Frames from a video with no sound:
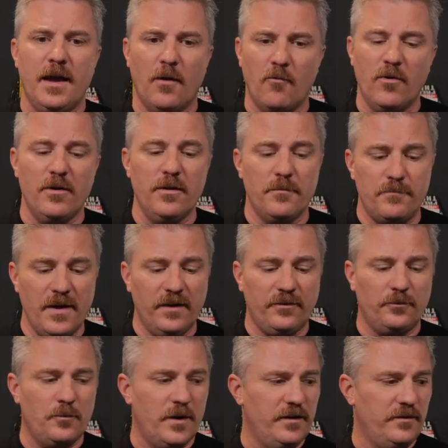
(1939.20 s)
And one of the
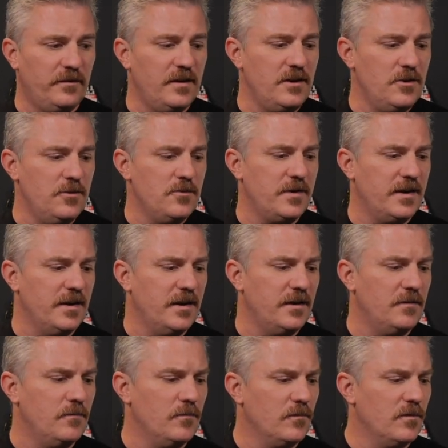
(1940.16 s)
best ways that you
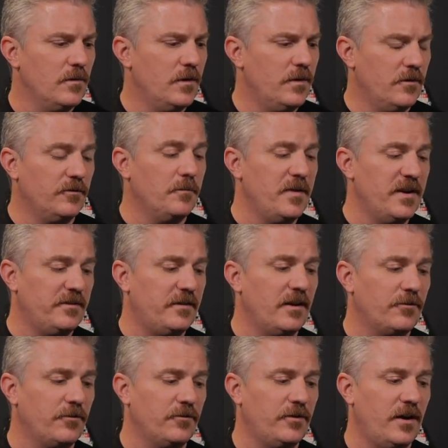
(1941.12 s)
can, there's the best
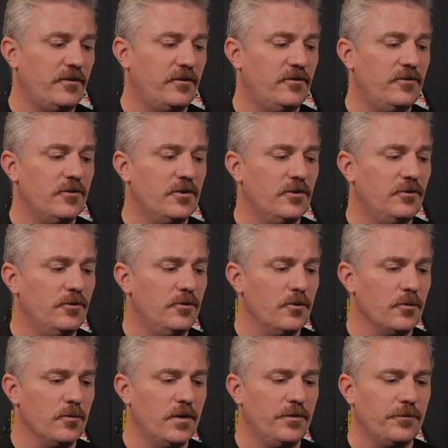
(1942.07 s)
exercises you can do
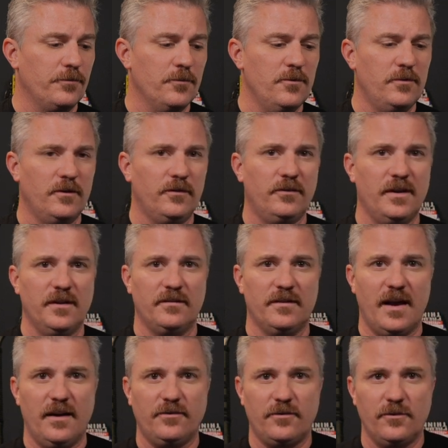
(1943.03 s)
to run through this
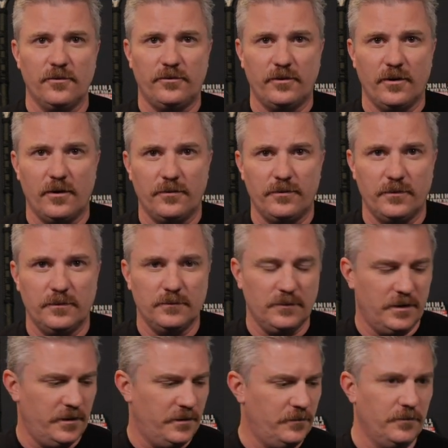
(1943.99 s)
is ask yourself,
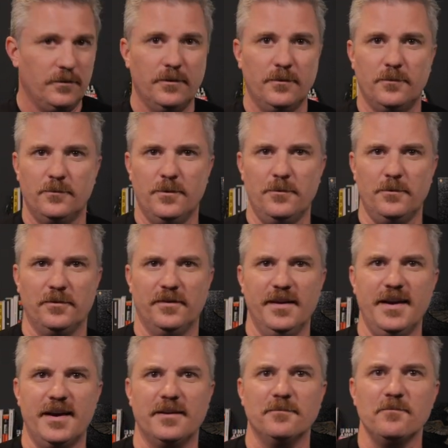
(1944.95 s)
I don't know, what was
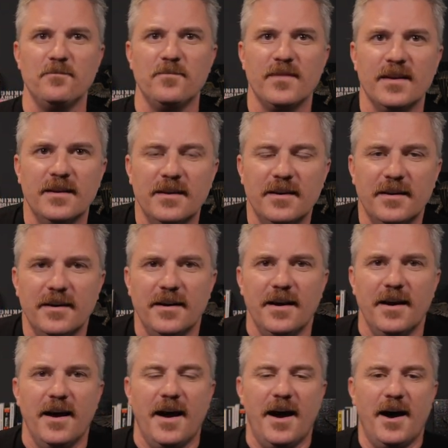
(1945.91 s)
that?
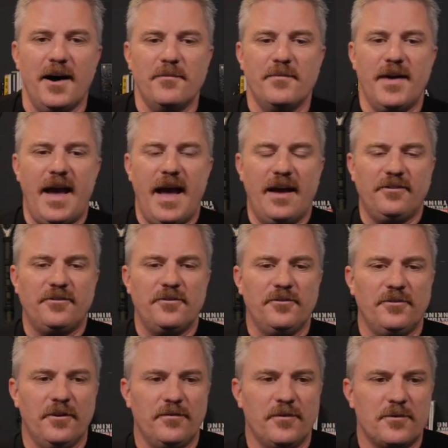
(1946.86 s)
Um, ask
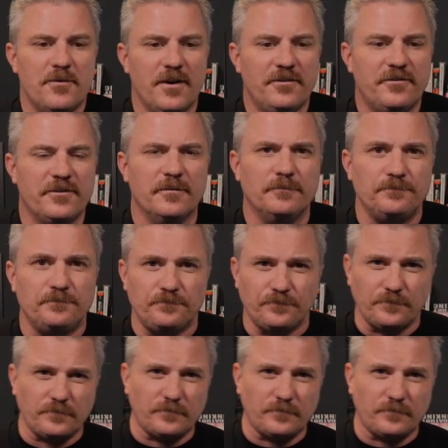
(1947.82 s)
yourself the question,